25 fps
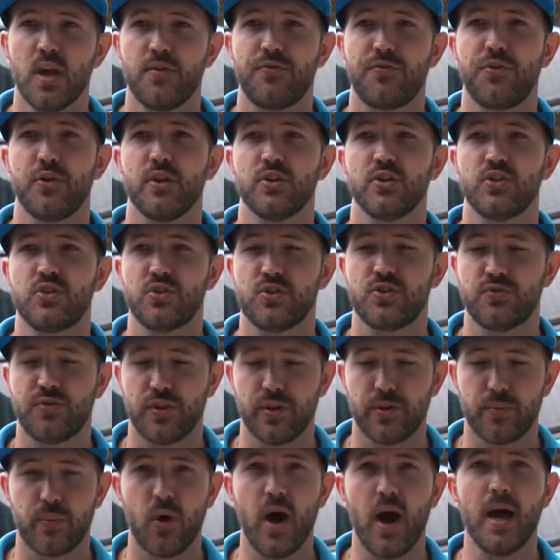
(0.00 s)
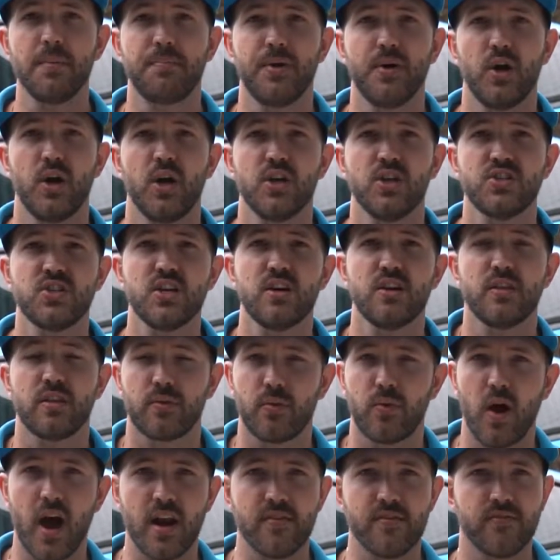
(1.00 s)
For the right person in the
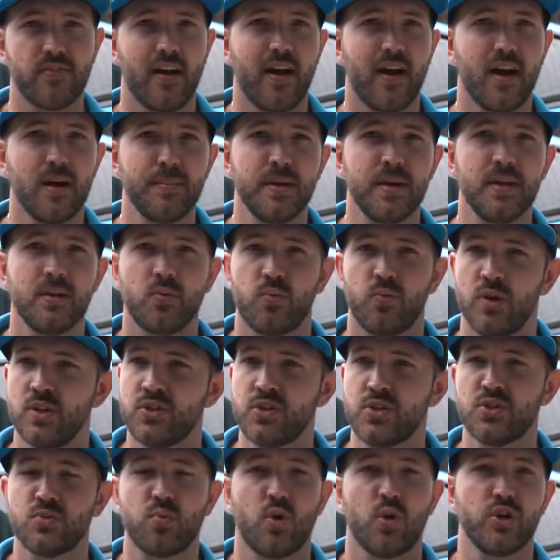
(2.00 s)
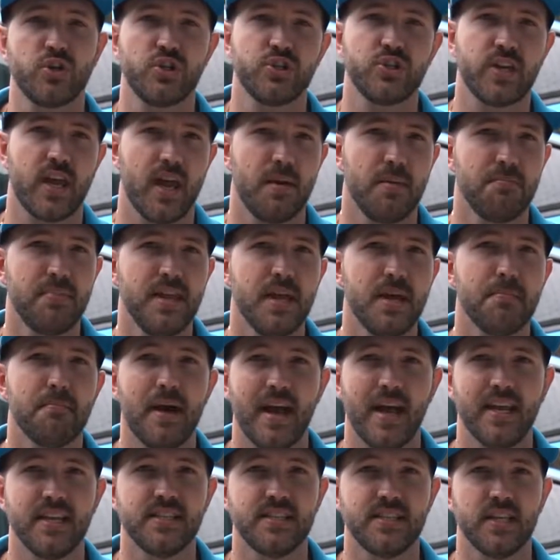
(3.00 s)
right environment, rinseless washes can be
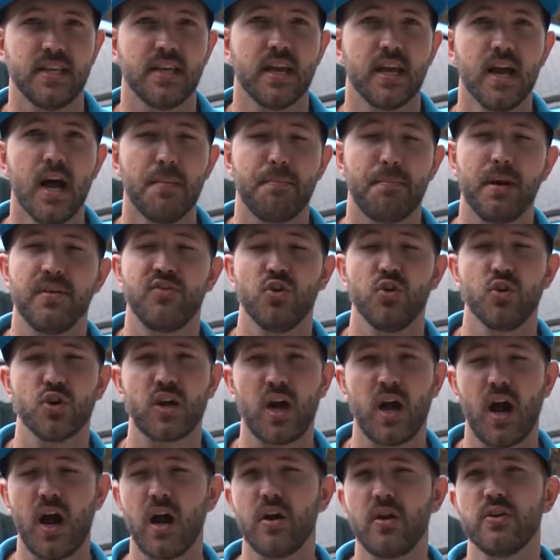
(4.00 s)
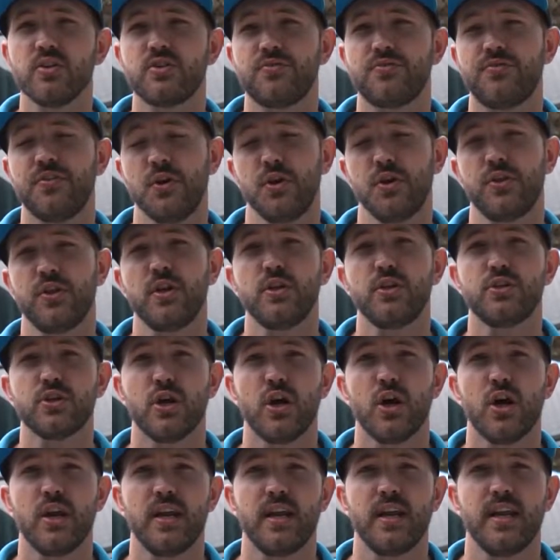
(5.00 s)
amazing. But if your car is filthy
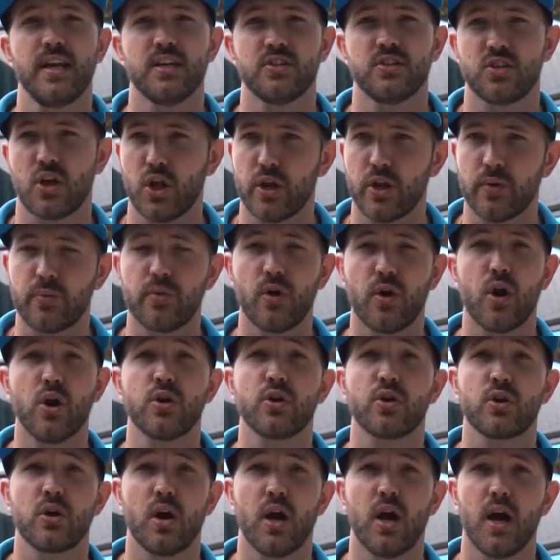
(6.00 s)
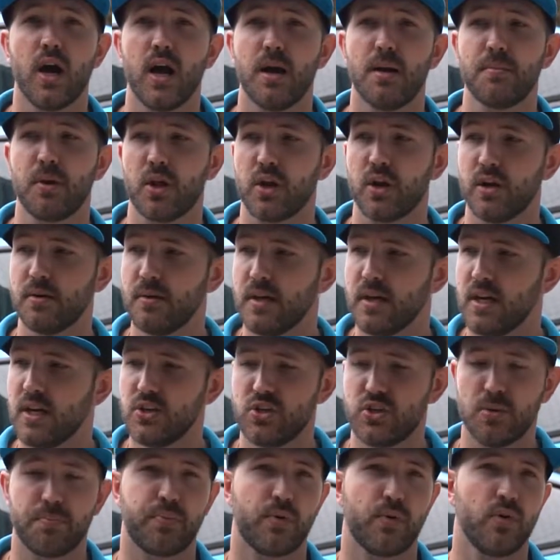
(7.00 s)
dirty, there's a lot of road grime, a lot of
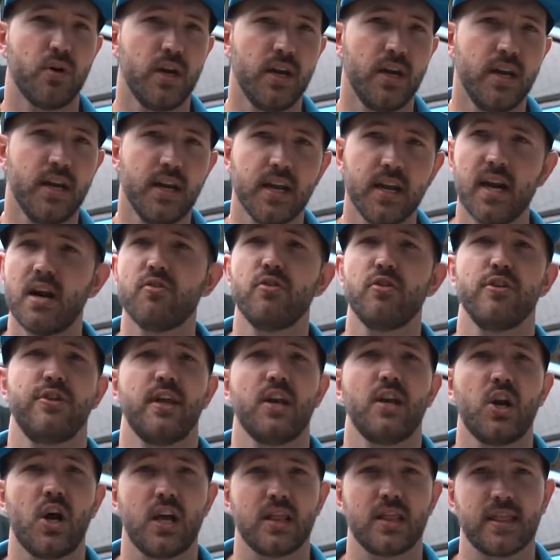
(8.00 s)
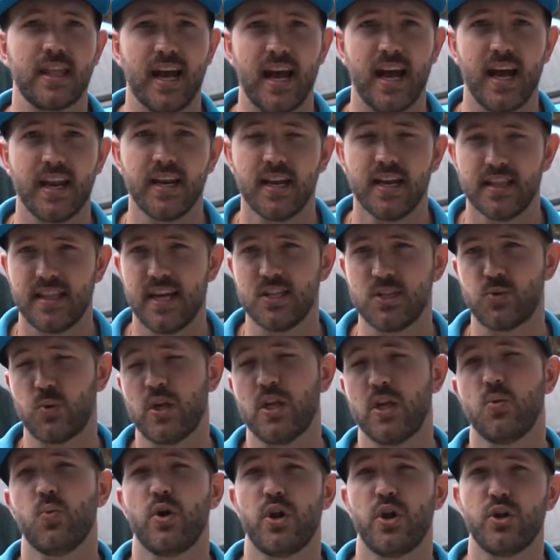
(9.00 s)
debris and everything like that, that's when
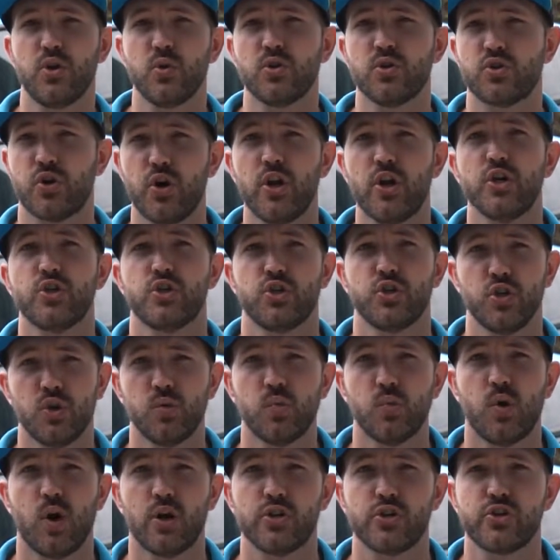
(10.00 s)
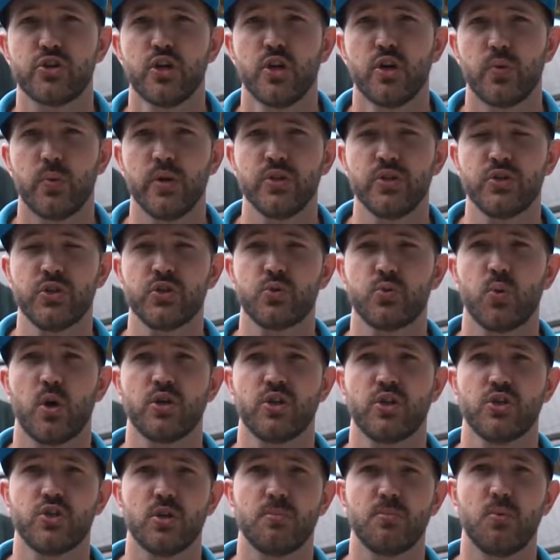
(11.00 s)
you want to do a traditional wash. Rinseless
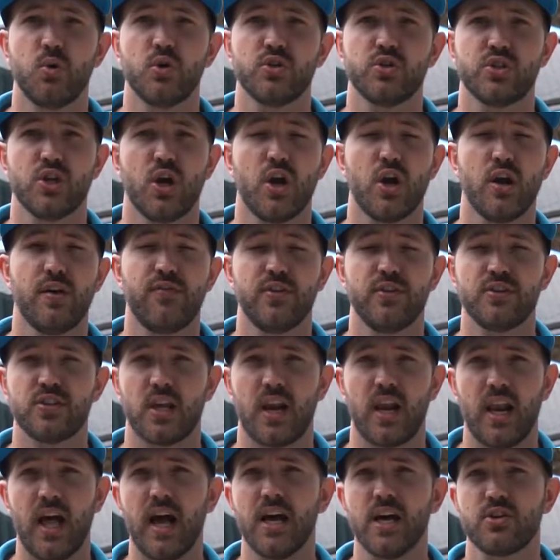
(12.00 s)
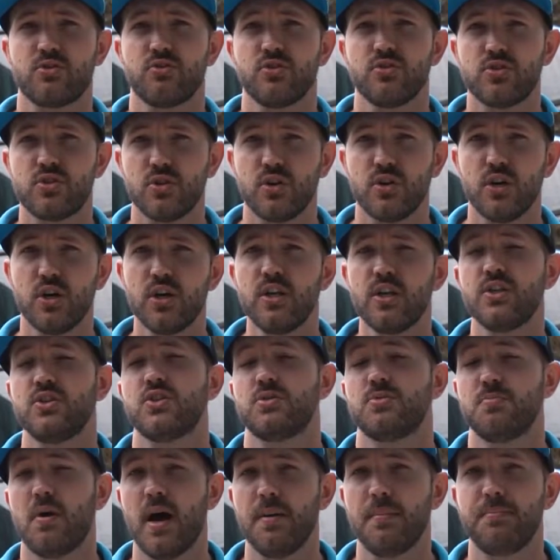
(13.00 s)
washes are more so if it's a last resort, this
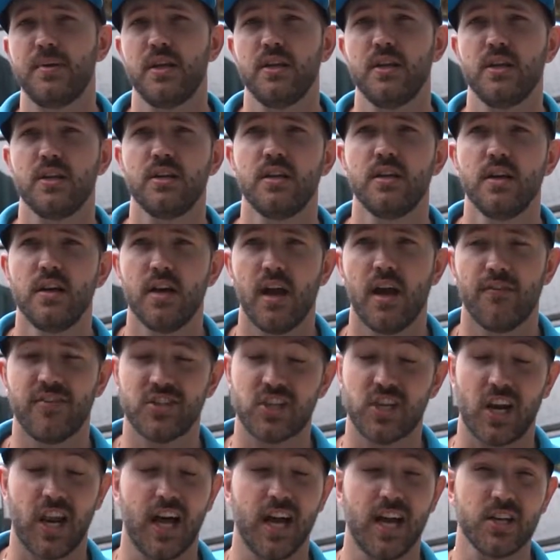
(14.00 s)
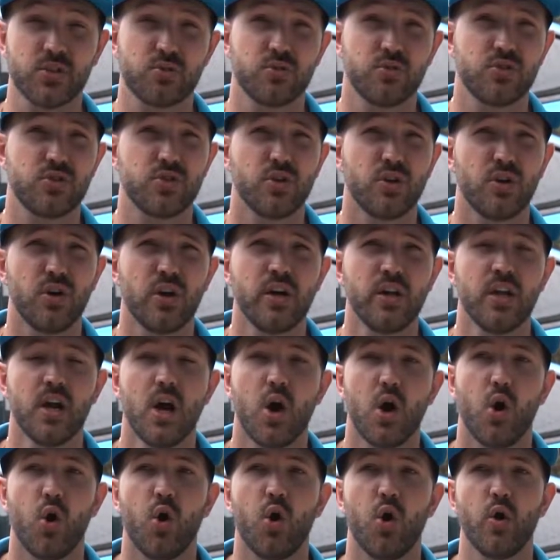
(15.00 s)
is my opinion, if it's a last resort,
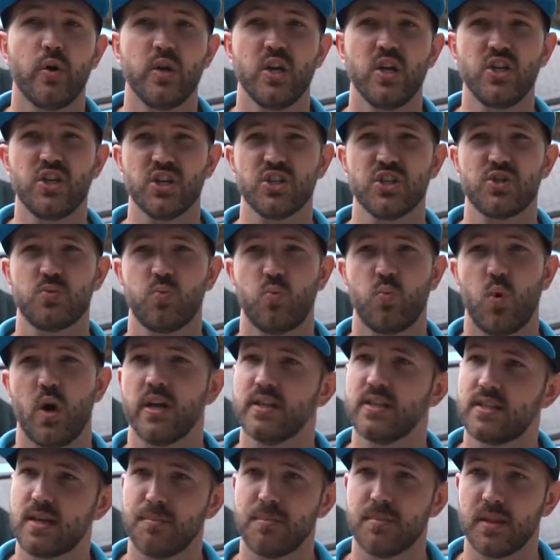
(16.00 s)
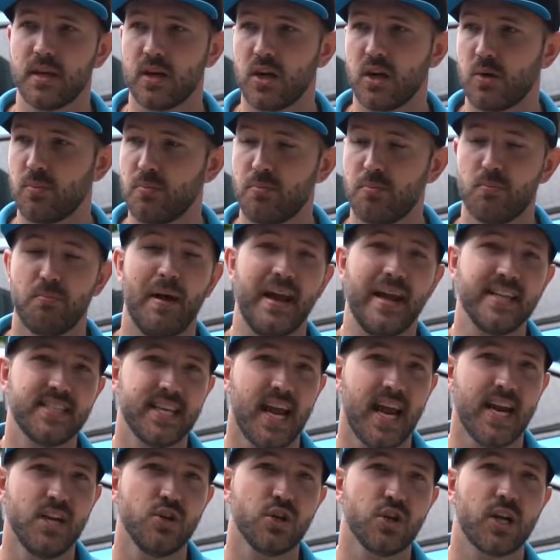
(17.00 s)
or you just want something to
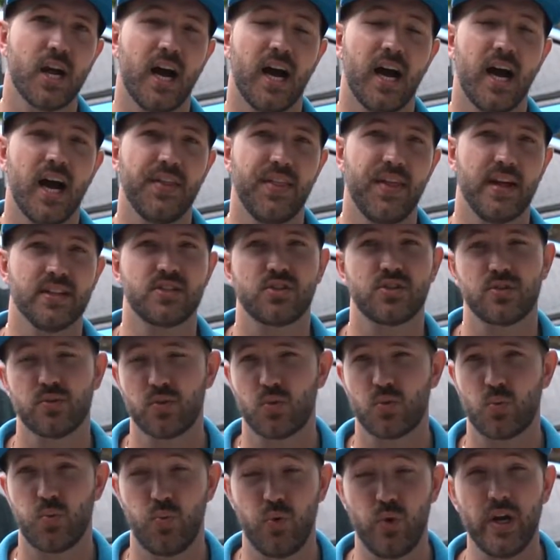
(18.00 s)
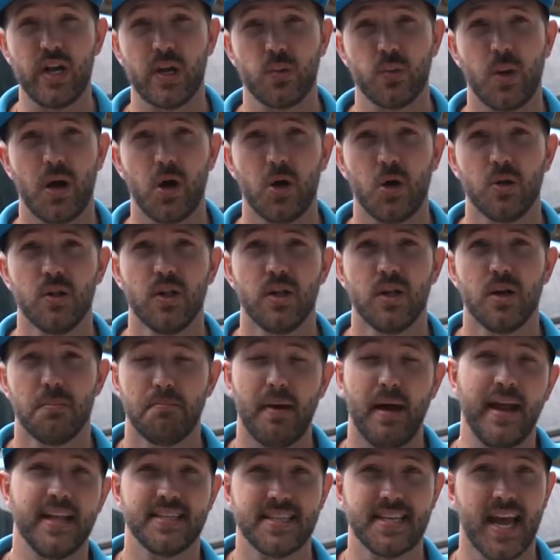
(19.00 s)
maintain your car that's really well
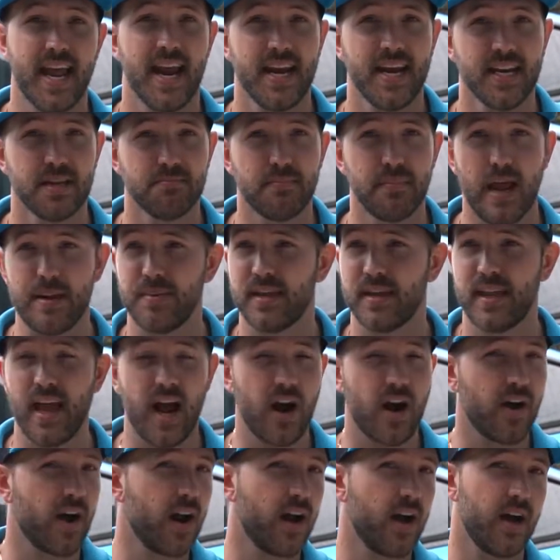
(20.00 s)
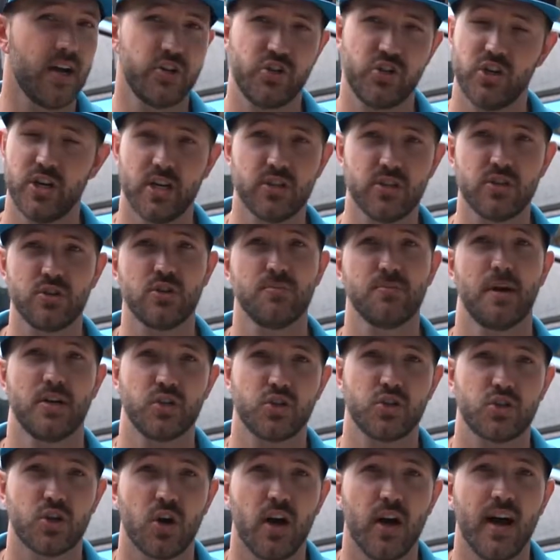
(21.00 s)
maintained and maybe garage and doesn't do
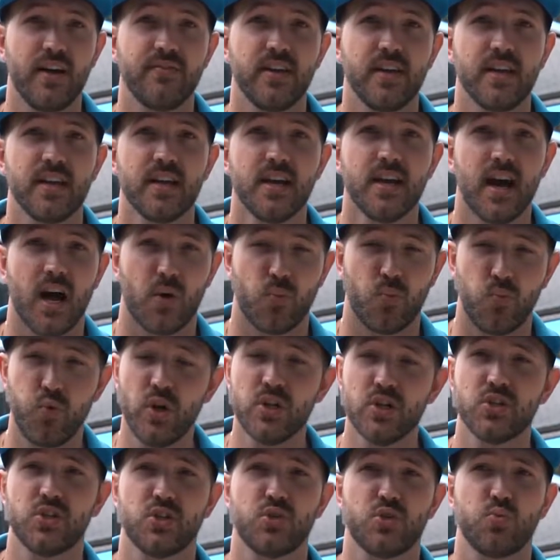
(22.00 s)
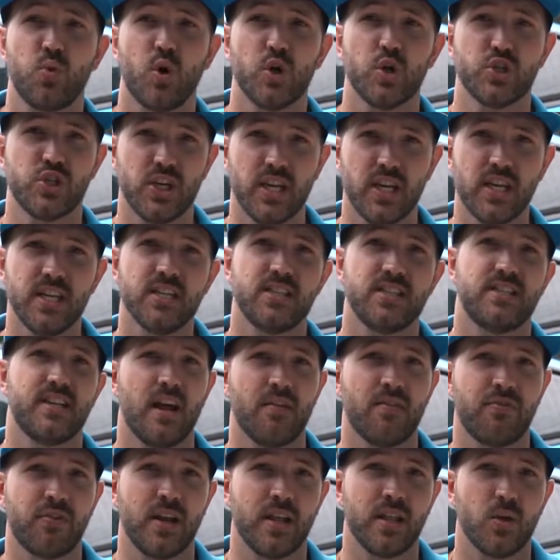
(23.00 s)
much driving, a rinseless wash is
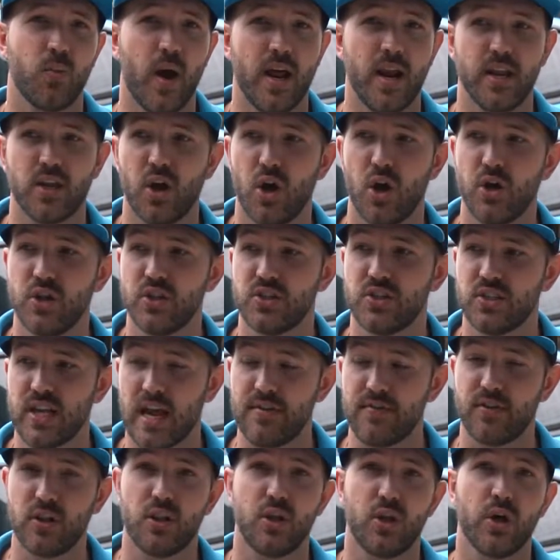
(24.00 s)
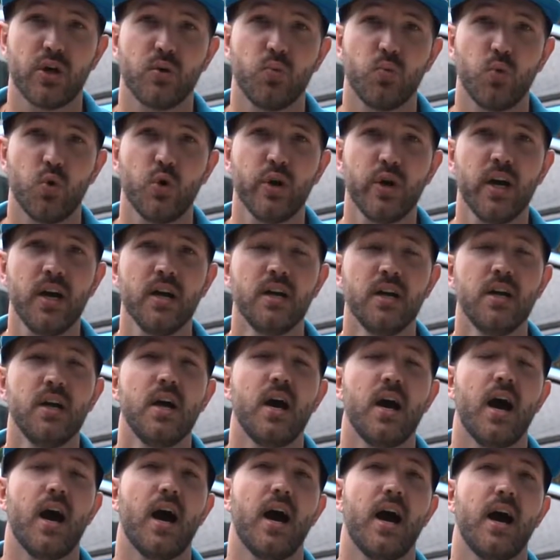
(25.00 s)
definitely the way to go. You save a lot of water
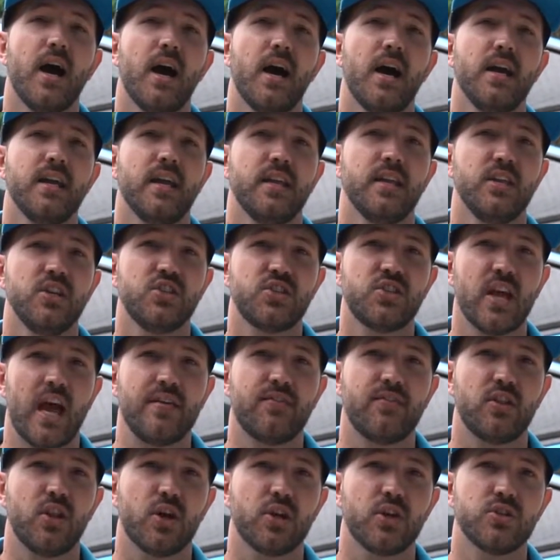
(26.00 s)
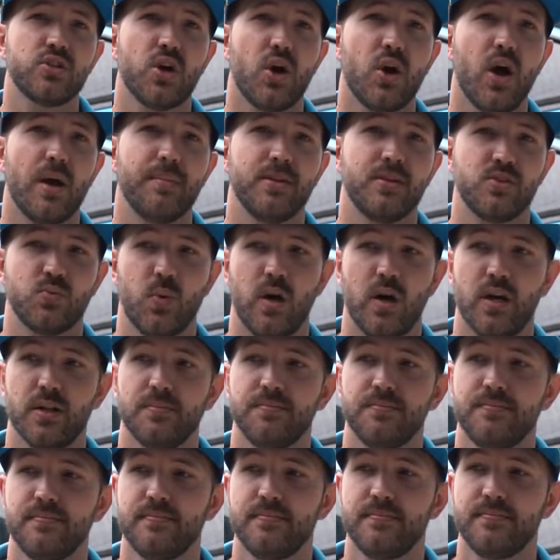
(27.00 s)
and you save a lot of time as well.
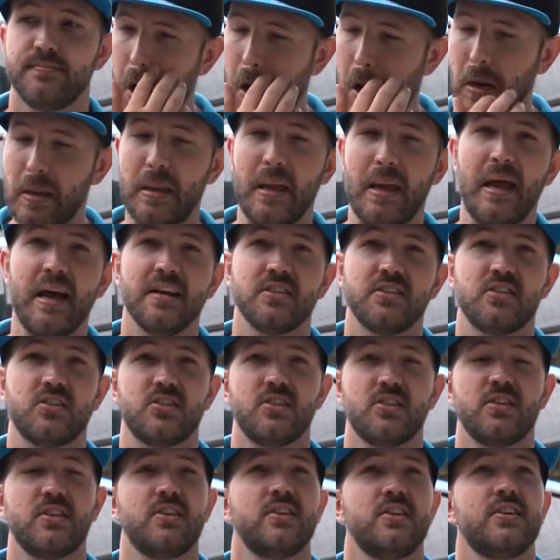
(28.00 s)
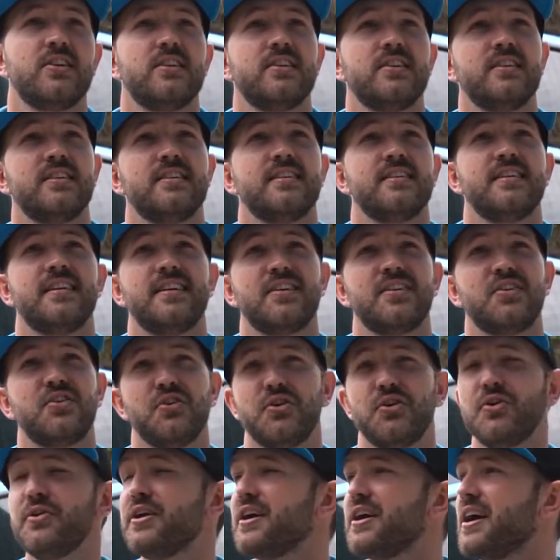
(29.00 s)
Oh yes,
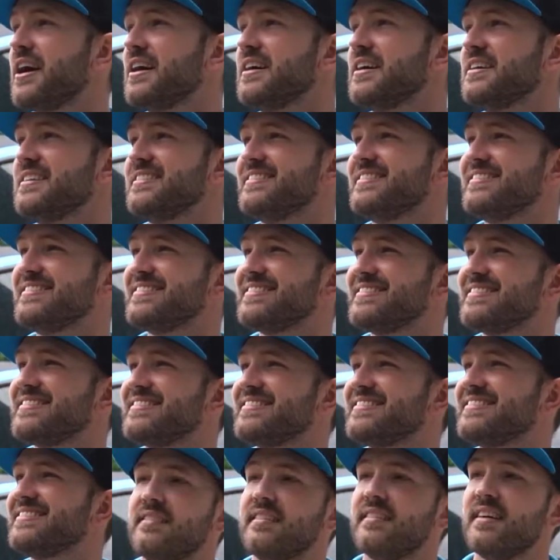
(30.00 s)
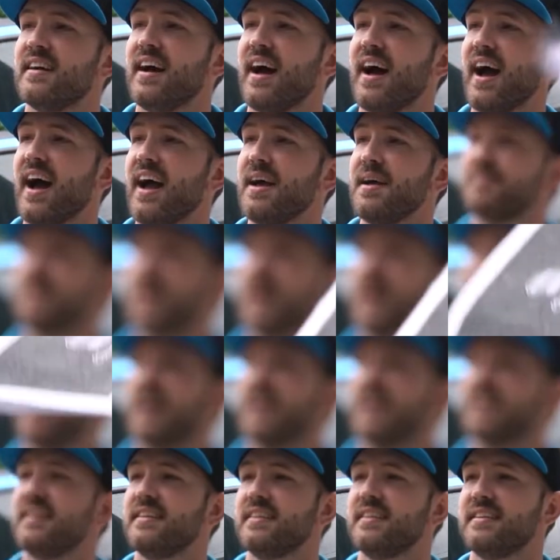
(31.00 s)
Curia. Hey
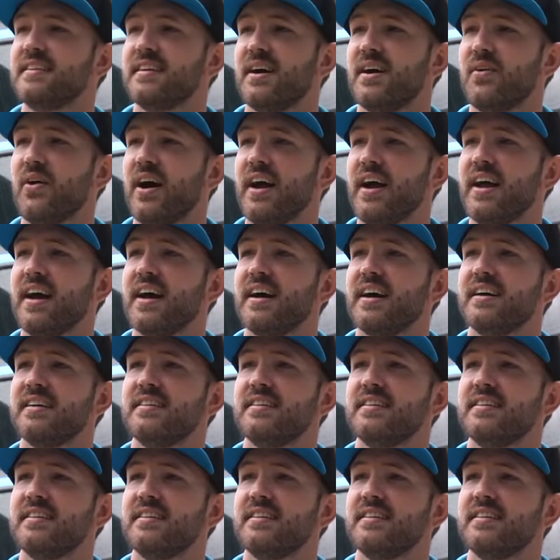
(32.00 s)
mate, how are ya?